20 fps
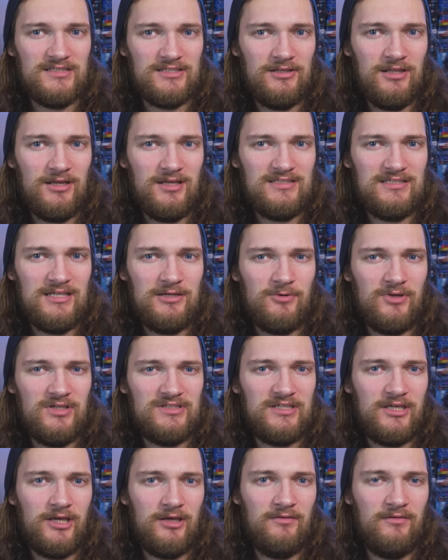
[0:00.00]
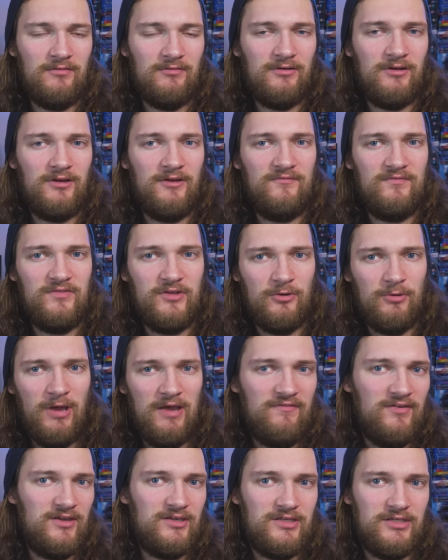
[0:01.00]
So lastly, I wanted to go over a few
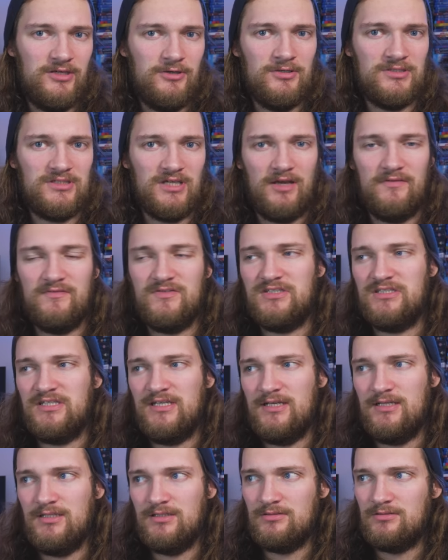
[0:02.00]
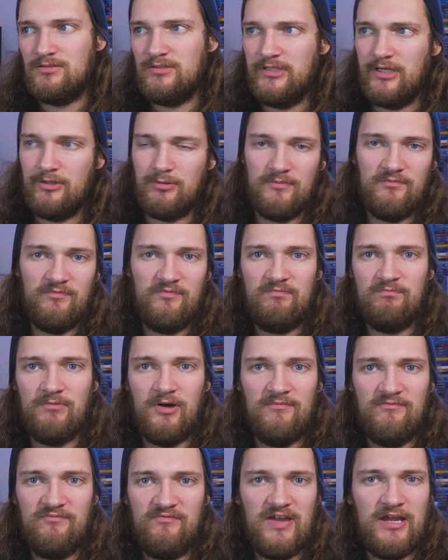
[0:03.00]
F A Qs I've seen, you know, on,
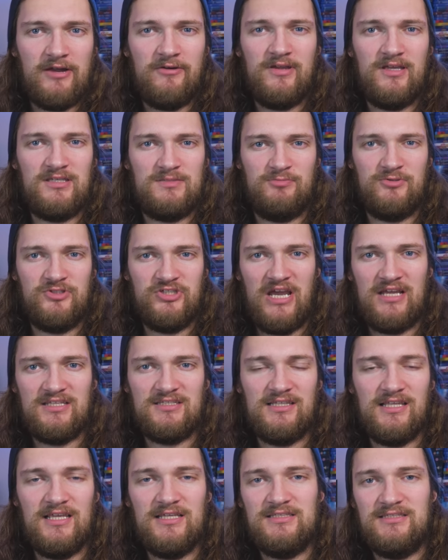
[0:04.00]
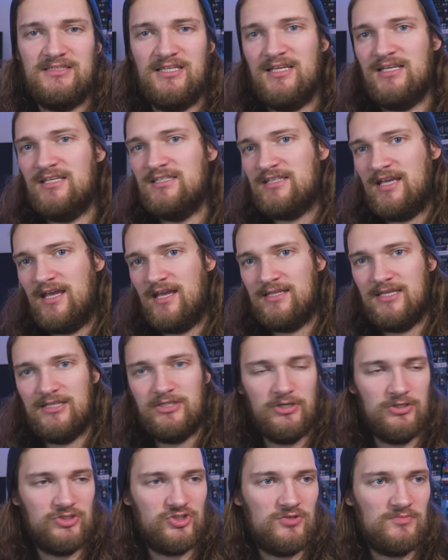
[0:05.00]
on various projector listings and in
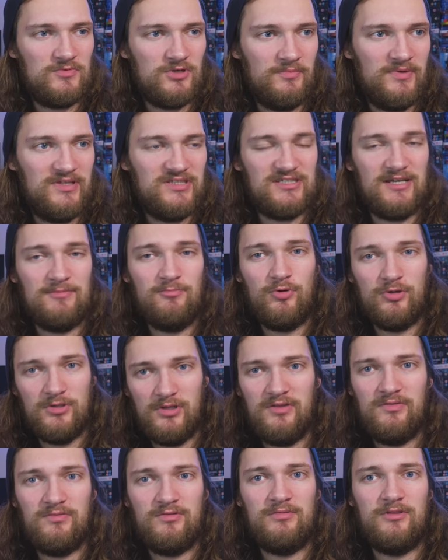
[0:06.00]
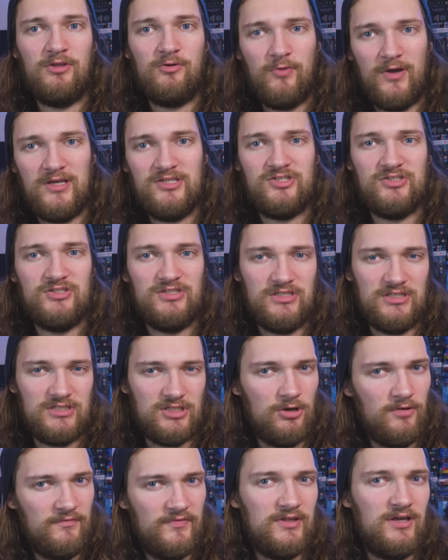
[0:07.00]
YouTube comments. And one of the questions that's
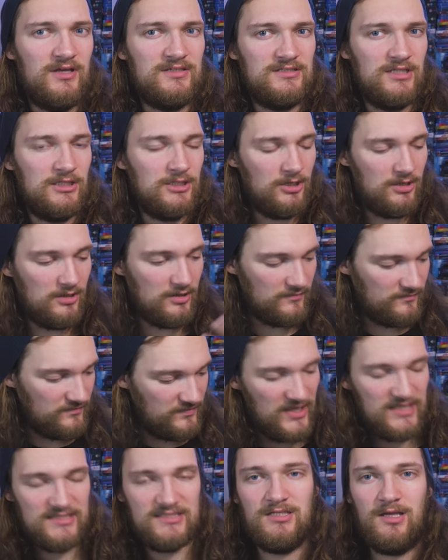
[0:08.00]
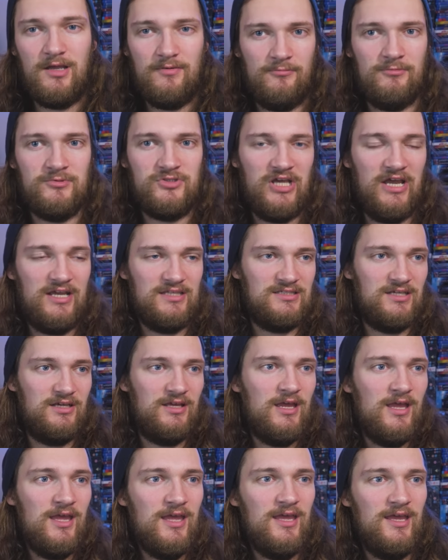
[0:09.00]
often asked a lot of this type of
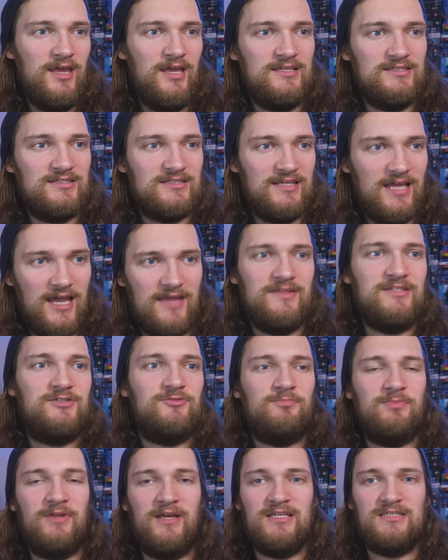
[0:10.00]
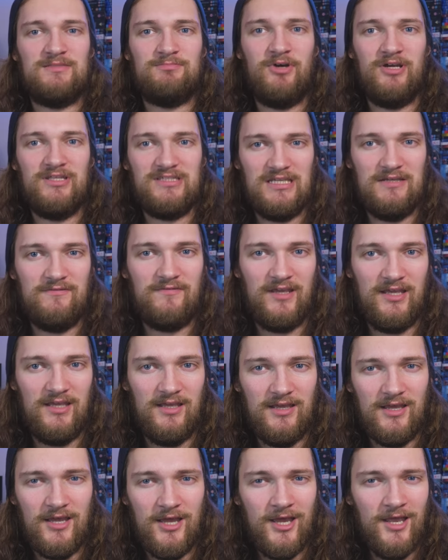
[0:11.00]
projector is, can this replace my T
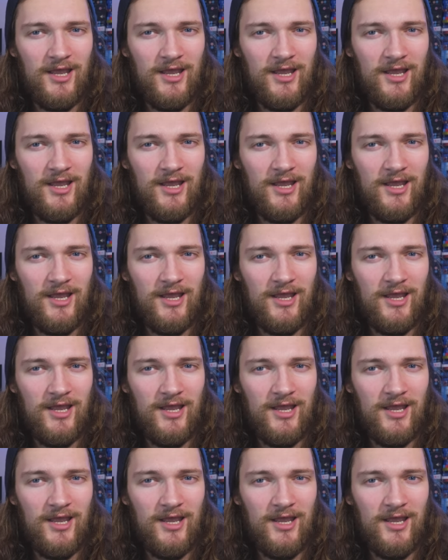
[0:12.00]
V?